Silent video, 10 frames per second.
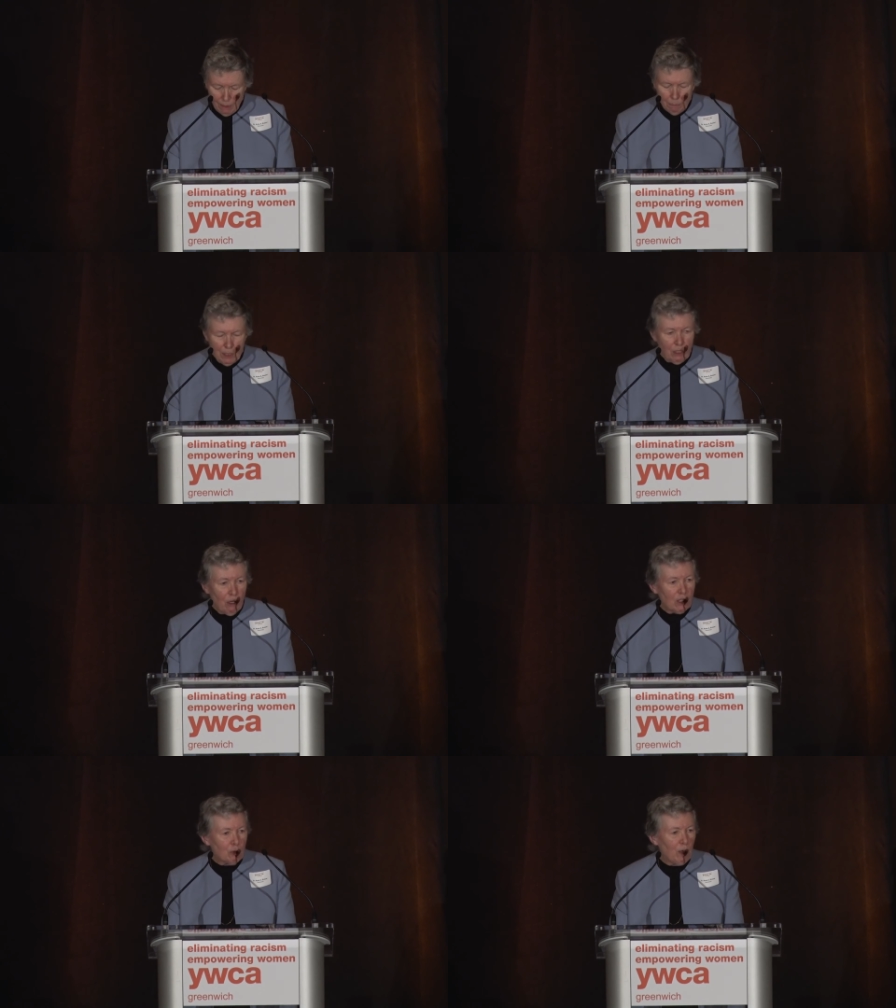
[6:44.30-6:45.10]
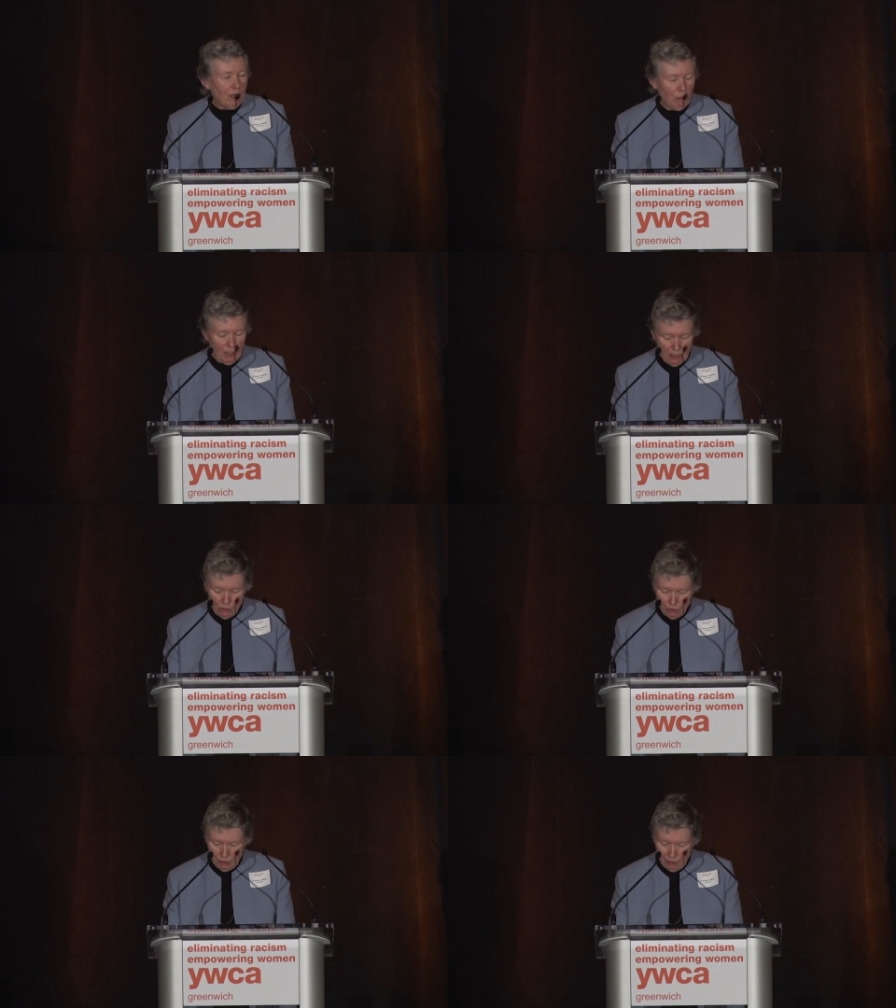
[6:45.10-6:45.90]
Because
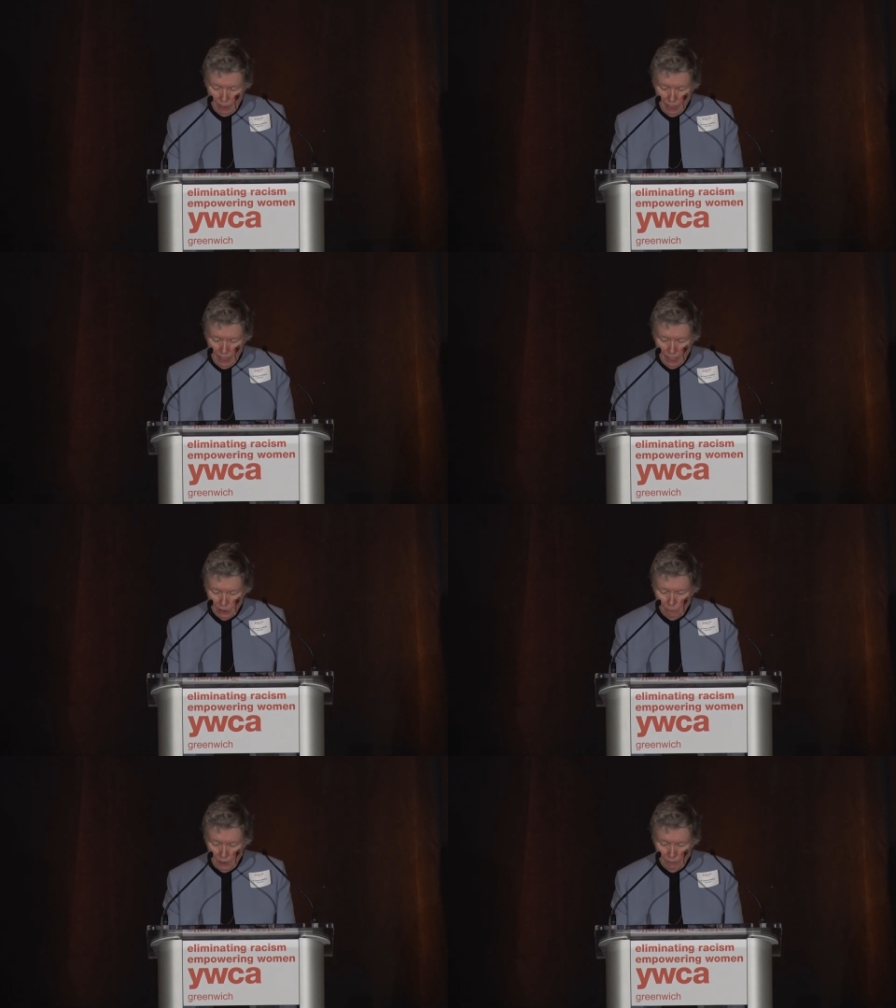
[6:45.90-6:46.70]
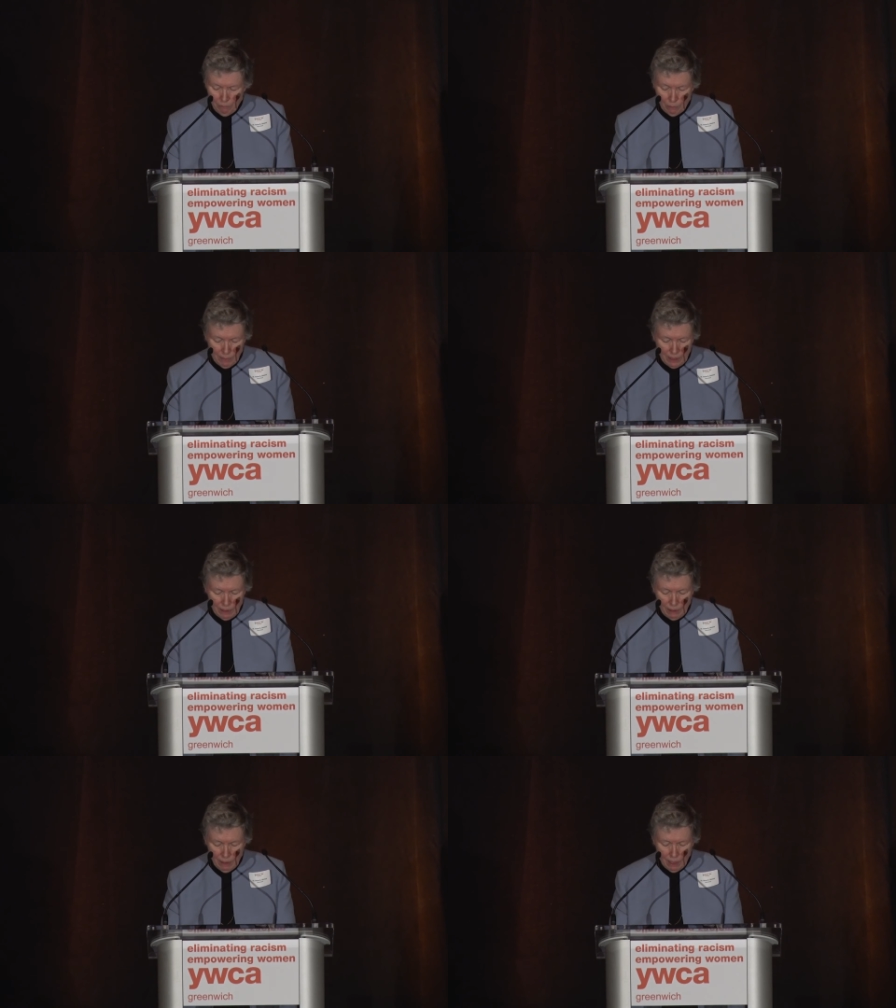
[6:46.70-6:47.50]
recreation has been for
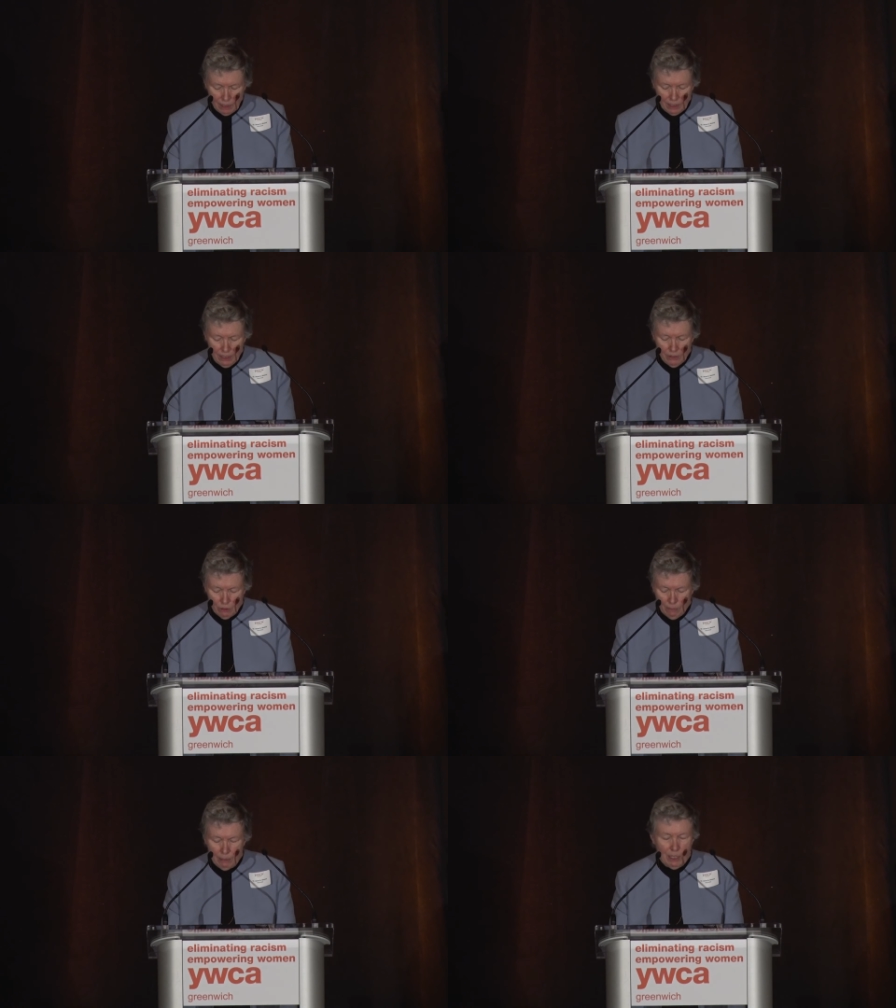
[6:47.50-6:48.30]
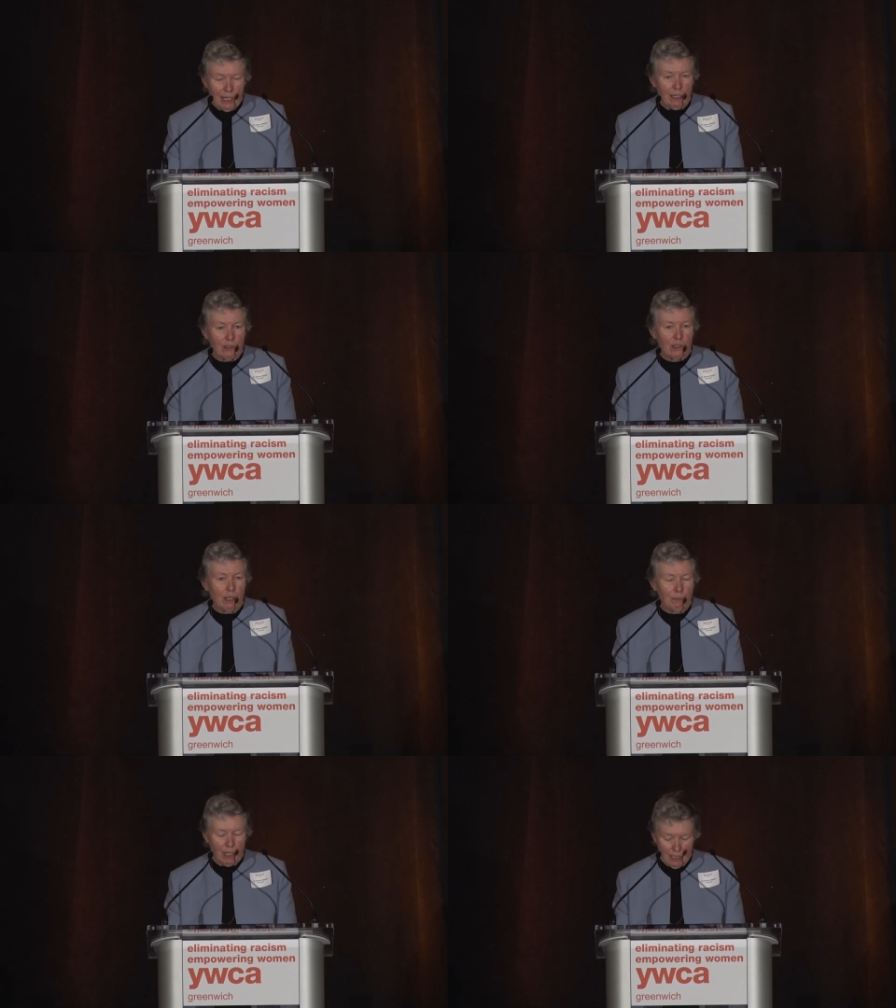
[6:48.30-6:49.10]
me a key to maintaining
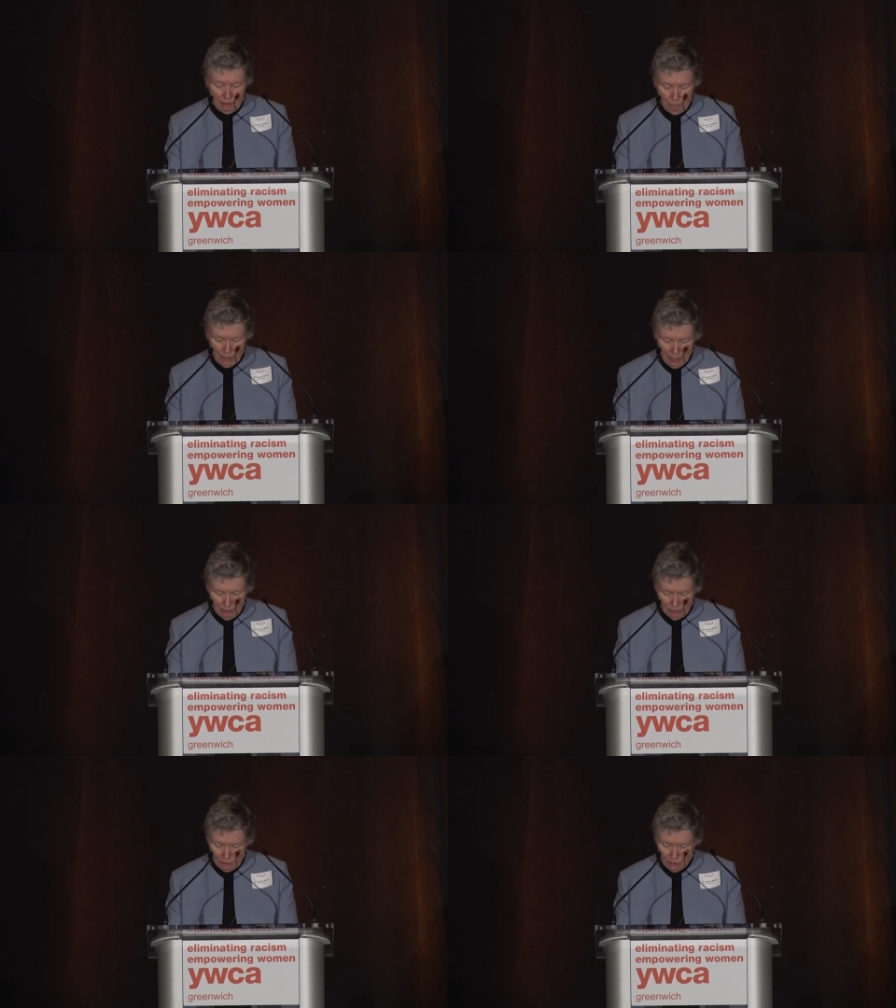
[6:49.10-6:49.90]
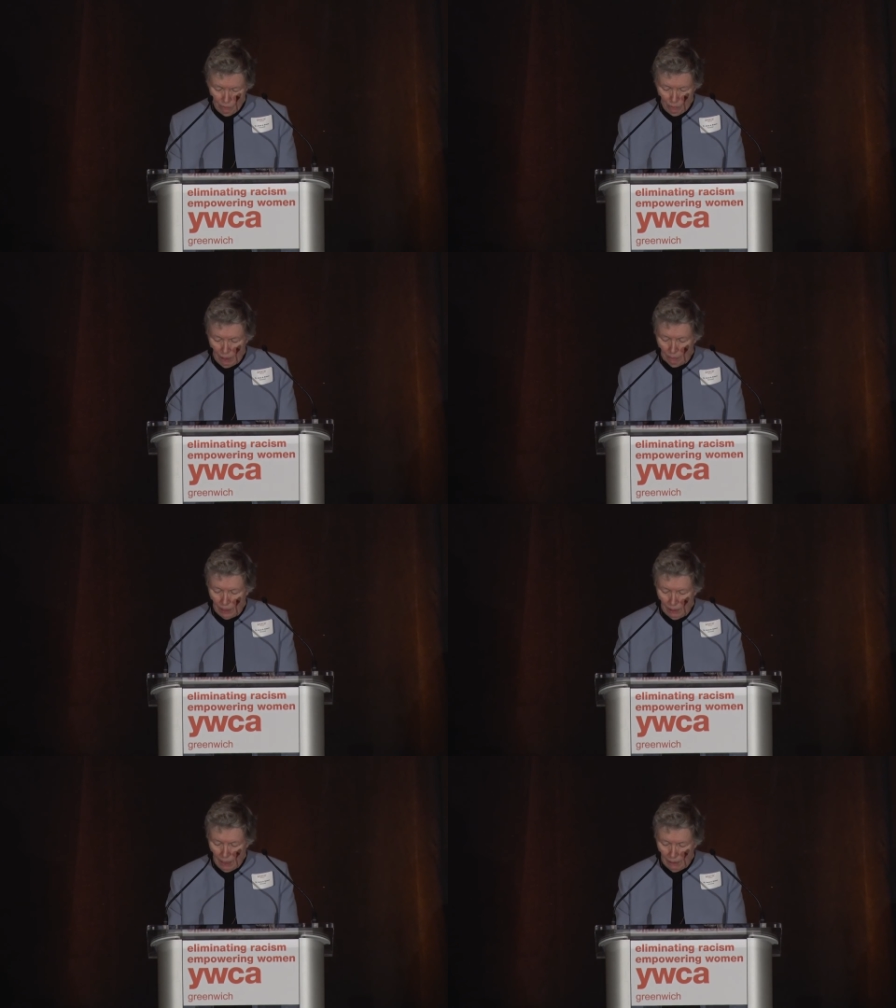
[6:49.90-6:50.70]
some kind of balance throughout
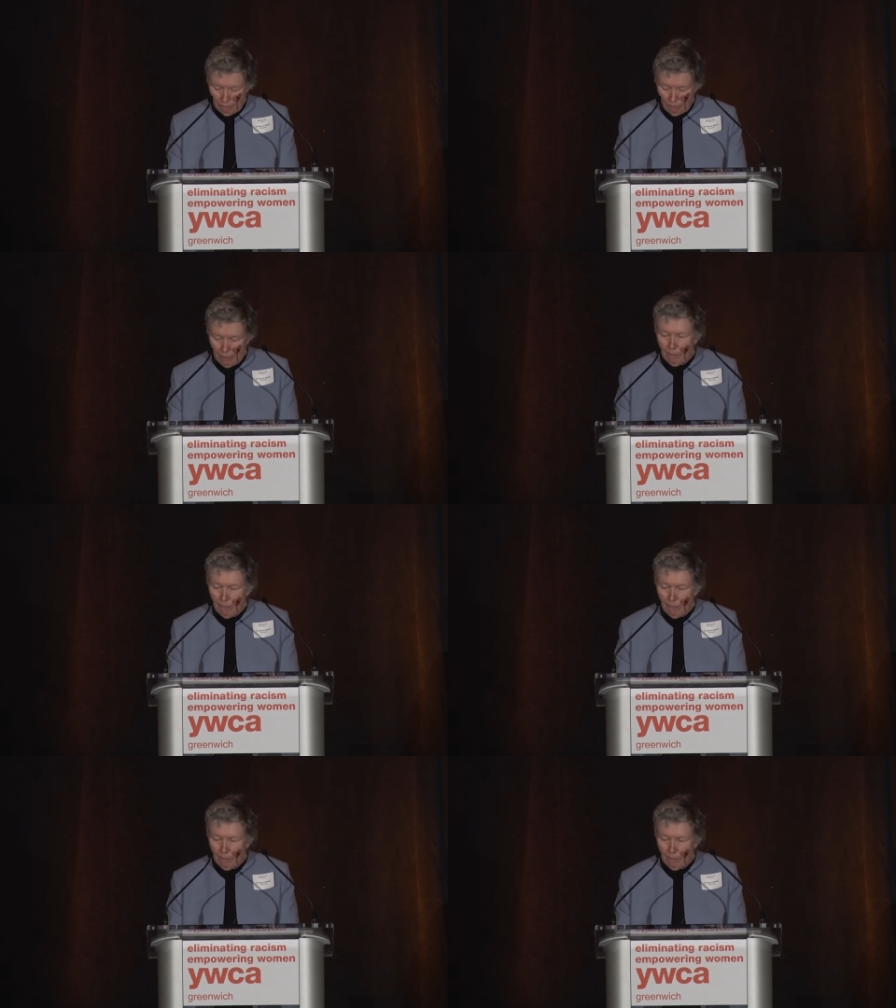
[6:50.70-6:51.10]
my life,